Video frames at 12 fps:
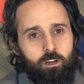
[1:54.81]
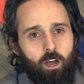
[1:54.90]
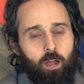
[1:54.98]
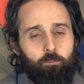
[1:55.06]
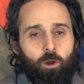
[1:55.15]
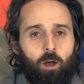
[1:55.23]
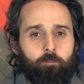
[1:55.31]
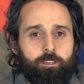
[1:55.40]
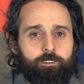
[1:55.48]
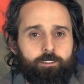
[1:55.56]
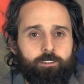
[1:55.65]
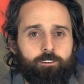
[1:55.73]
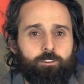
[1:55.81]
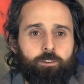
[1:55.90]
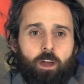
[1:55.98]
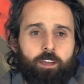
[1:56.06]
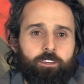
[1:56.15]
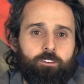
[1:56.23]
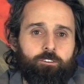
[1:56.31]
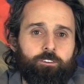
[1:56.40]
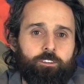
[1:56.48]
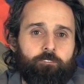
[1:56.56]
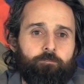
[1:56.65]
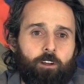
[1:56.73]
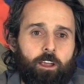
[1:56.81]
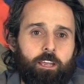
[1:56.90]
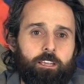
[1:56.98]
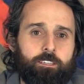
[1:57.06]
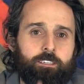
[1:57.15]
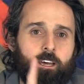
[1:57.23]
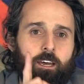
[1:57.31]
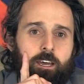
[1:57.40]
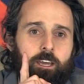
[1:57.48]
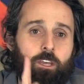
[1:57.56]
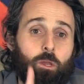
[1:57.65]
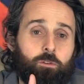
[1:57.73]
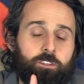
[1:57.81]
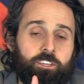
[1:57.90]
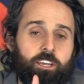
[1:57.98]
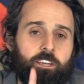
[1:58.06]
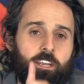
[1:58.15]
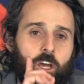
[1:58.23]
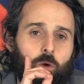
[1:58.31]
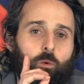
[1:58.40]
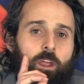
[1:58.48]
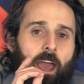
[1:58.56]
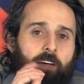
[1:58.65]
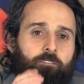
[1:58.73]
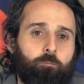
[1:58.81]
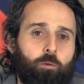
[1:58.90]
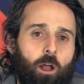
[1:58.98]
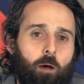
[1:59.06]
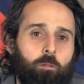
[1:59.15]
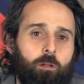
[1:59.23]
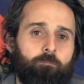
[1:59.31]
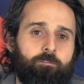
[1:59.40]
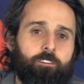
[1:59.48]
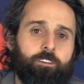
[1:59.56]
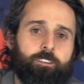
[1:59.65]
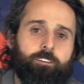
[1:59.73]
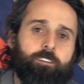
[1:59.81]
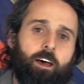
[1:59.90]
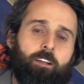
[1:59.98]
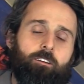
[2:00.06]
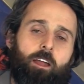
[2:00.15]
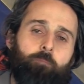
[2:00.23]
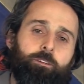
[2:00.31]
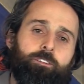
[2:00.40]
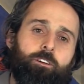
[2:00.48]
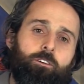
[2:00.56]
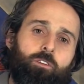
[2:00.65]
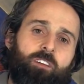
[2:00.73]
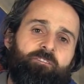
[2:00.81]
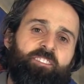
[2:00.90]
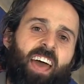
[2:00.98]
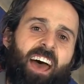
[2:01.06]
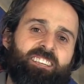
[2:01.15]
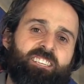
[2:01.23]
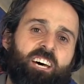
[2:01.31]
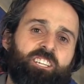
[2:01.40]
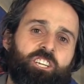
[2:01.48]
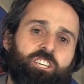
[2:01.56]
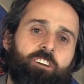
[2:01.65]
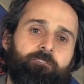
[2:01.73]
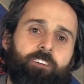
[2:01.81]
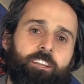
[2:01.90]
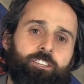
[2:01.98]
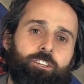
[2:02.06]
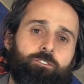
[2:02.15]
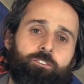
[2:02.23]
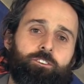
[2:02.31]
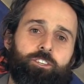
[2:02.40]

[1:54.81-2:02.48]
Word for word: I promise to not use the phrase, Houston, we have a problem for this entire episode. If that doesn't convince you to